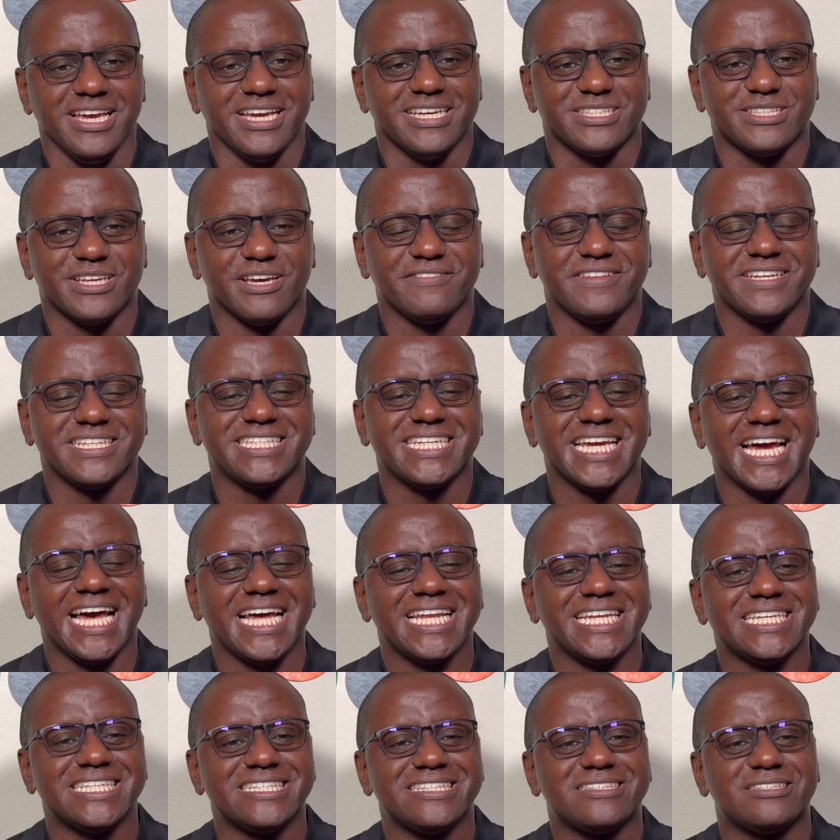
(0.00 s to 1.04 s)
So if the
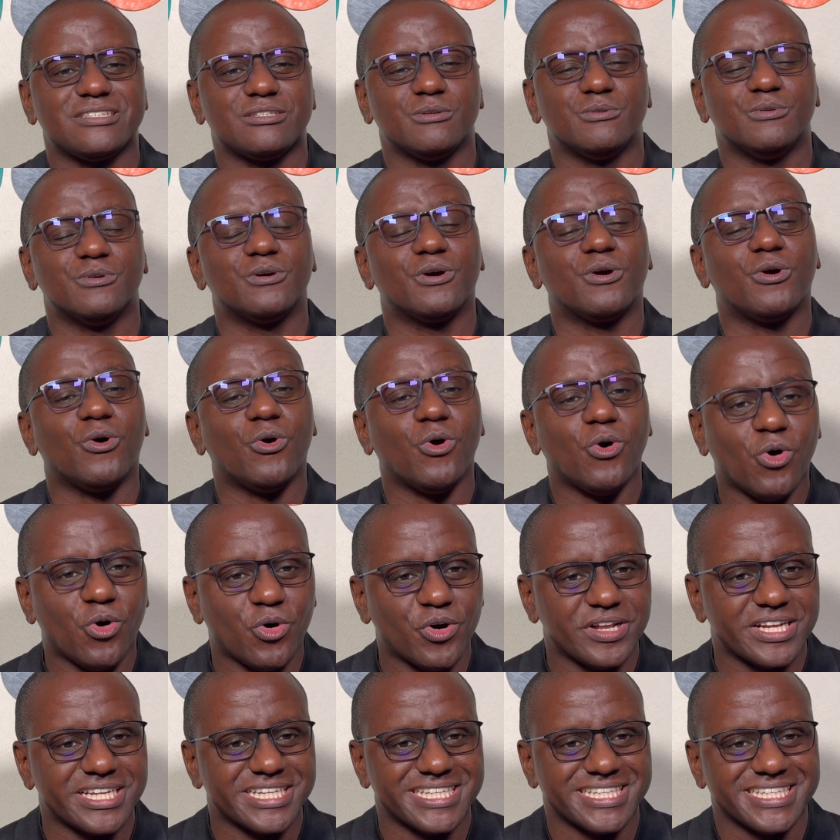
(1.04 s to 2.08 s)
child is too
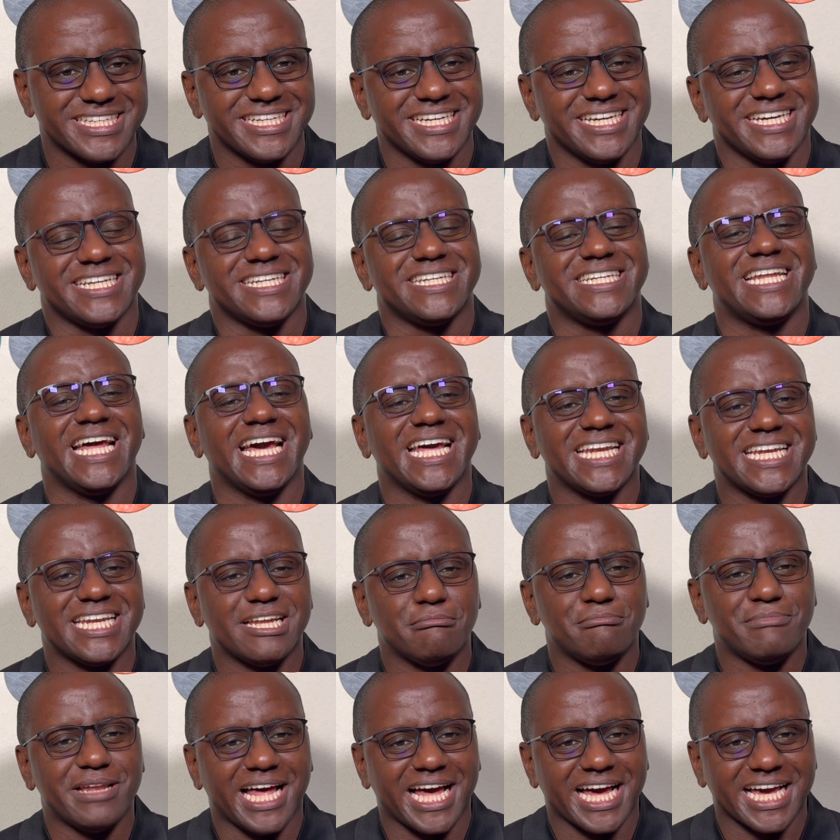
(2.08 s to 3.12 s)
cold, then the
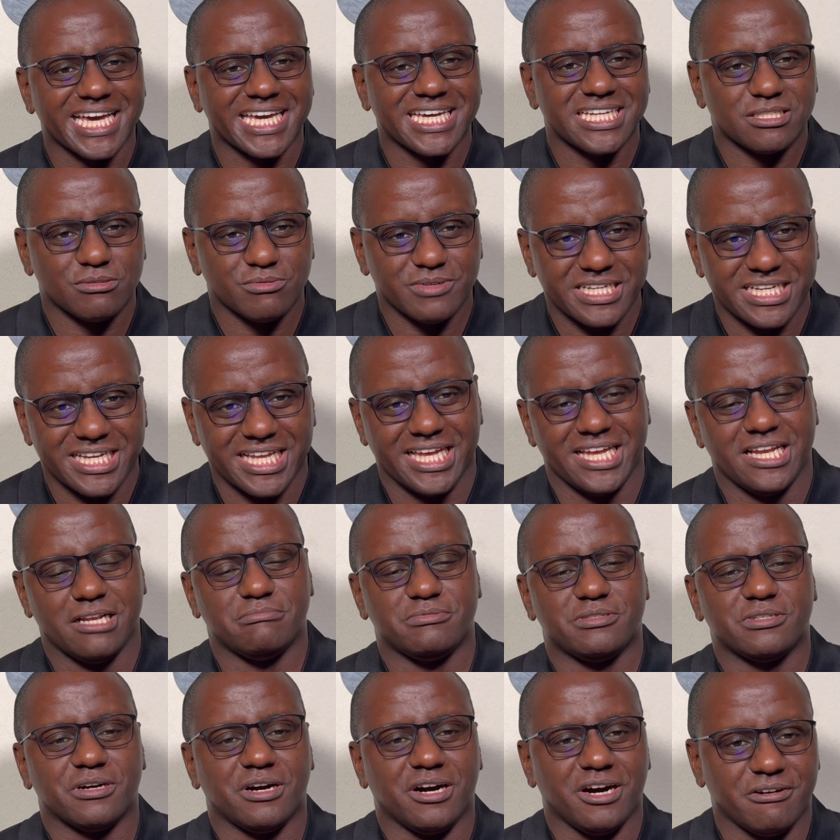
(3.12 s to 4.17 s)
blanket will
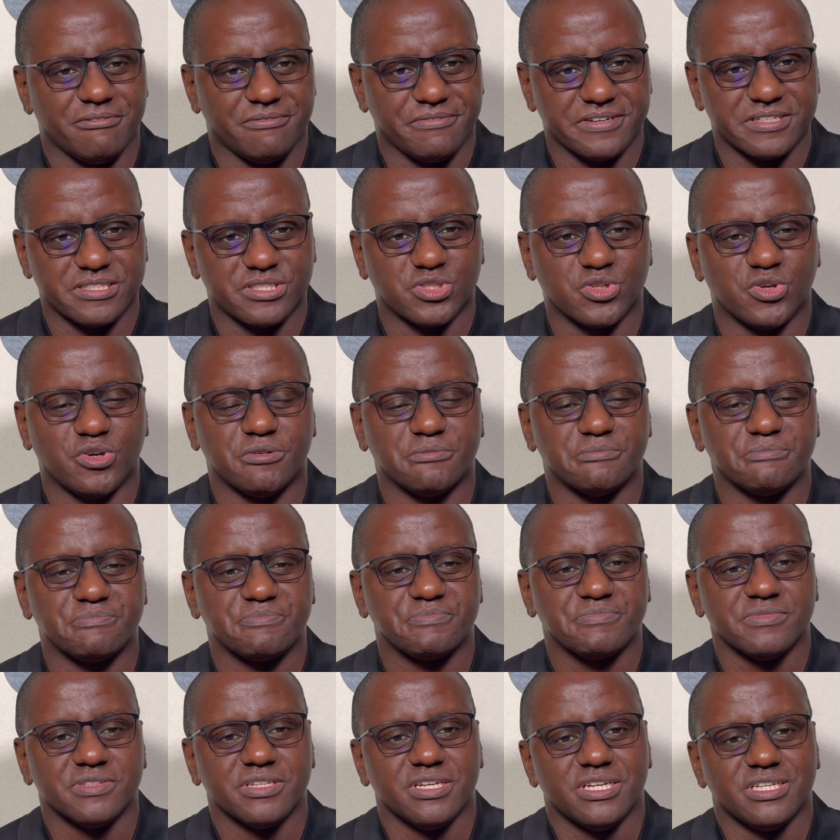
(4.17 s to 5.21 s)
help to offer
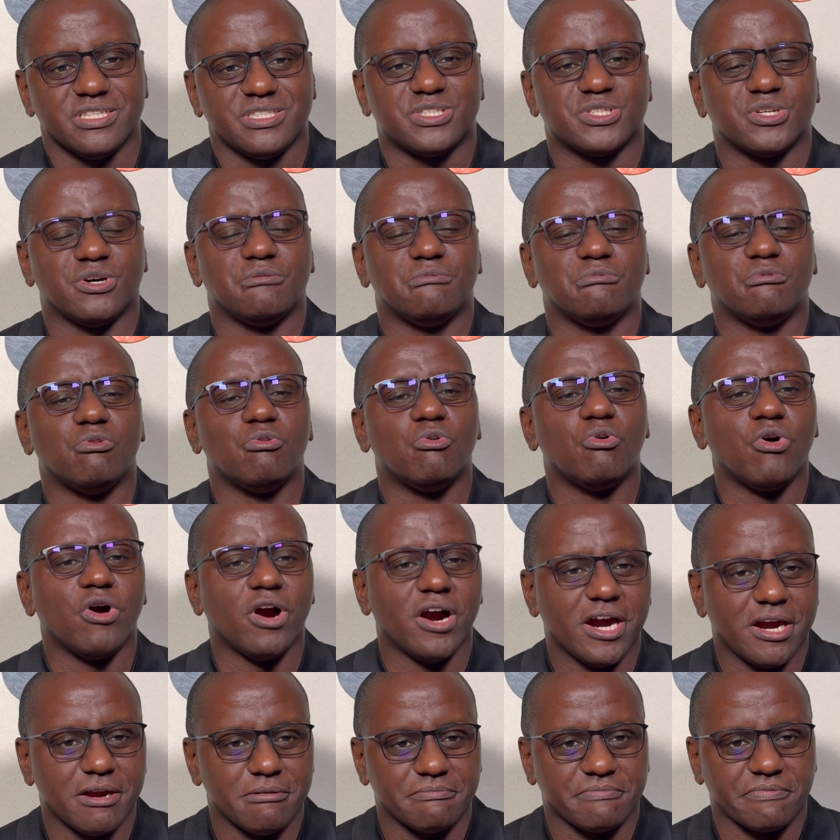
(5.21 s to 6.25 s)
some
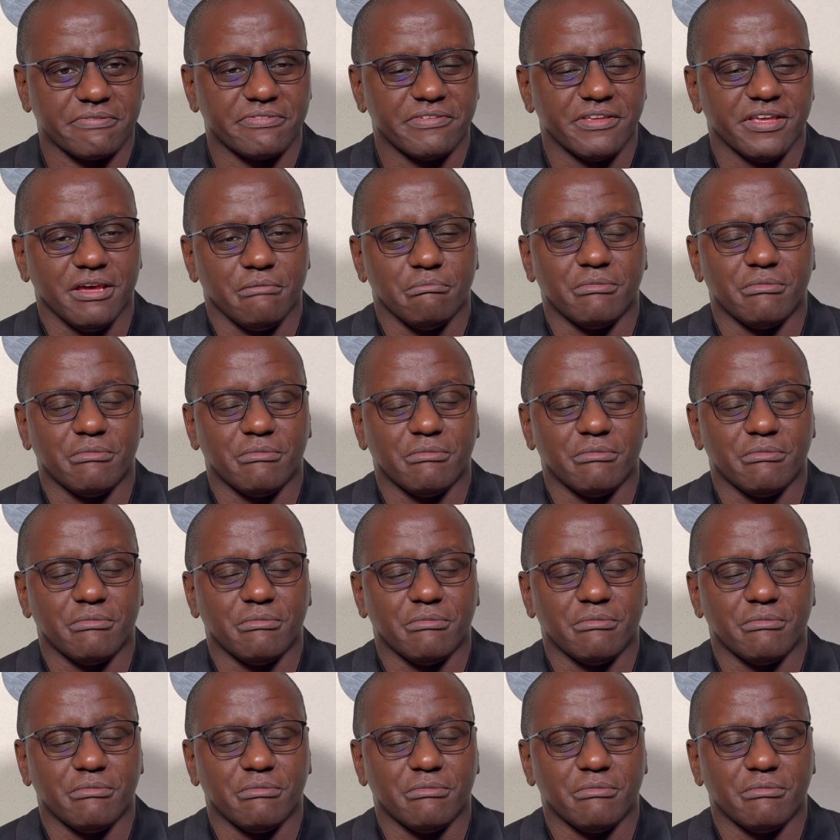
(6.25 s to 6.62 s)
warmth.